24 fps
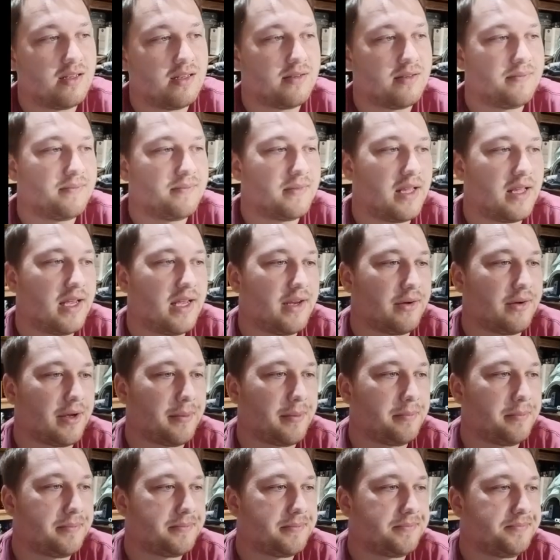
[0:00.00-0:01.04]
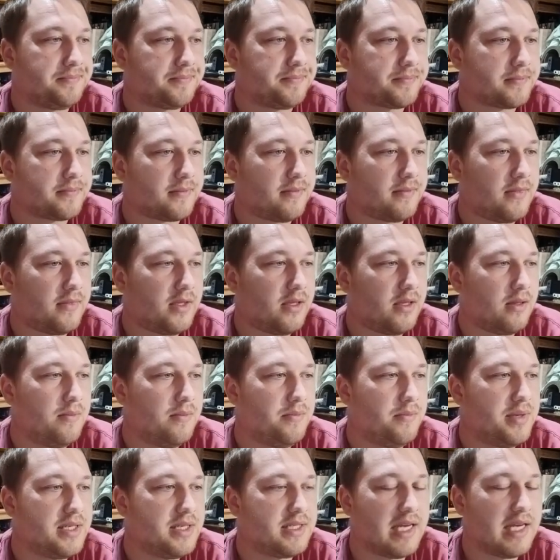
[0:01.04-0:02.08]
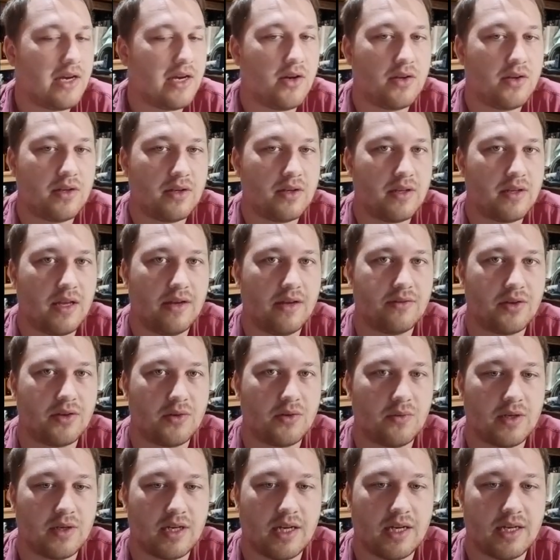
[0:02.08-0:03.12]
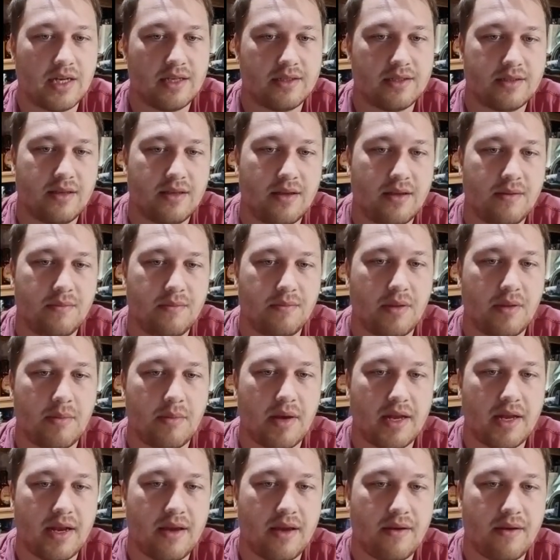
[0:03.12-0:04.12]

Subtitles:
Anyway, peace out. Have a good one, guys. Bye-bye now.